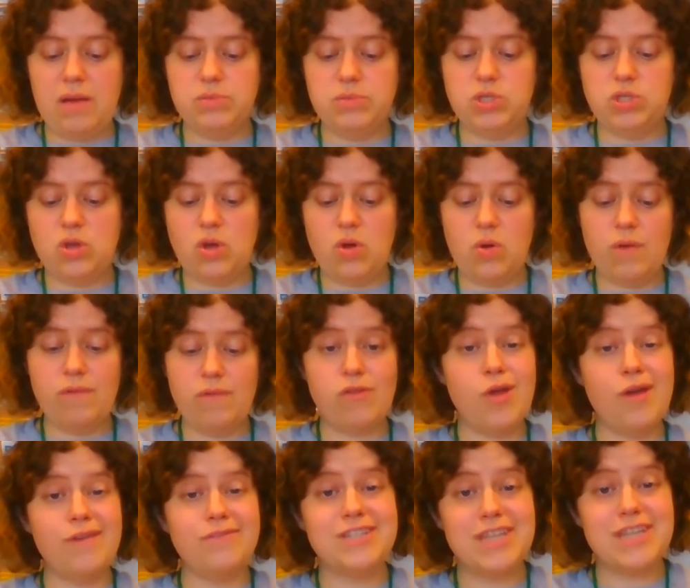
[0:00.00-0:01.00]
so if
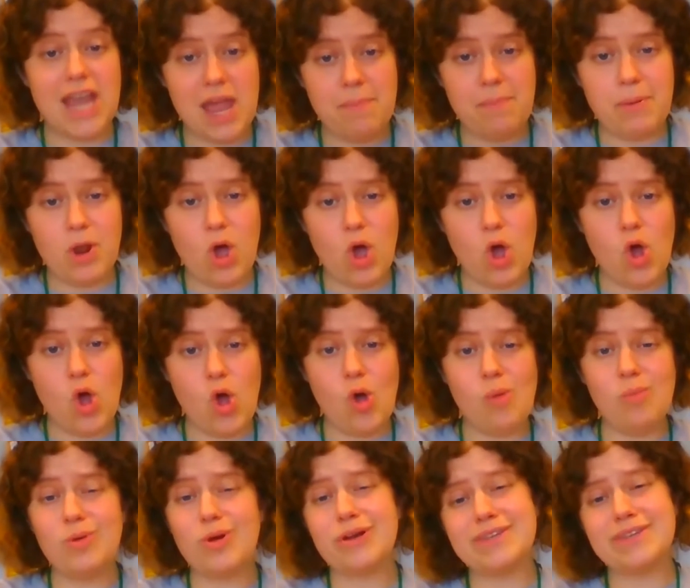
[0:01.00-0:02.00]
you have tape at
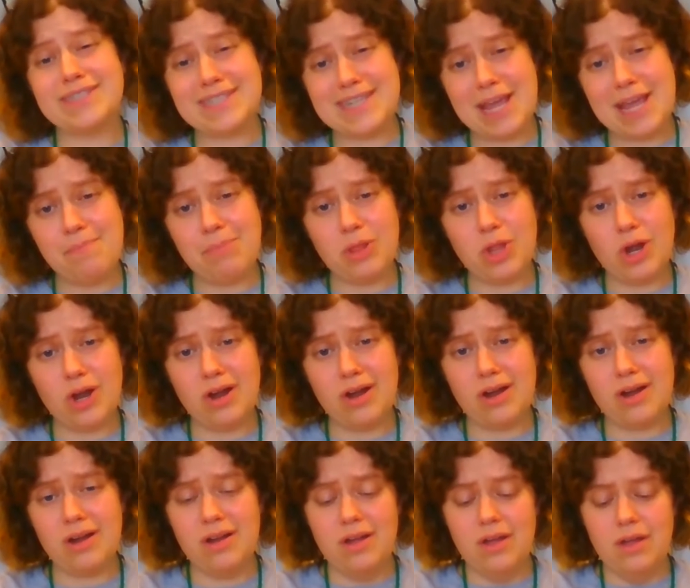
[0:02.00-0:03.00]
home or a
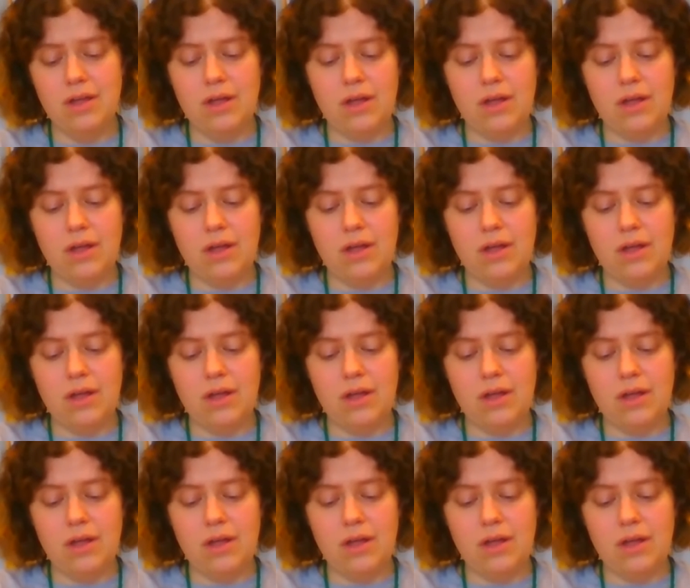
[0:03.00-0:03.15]
stapler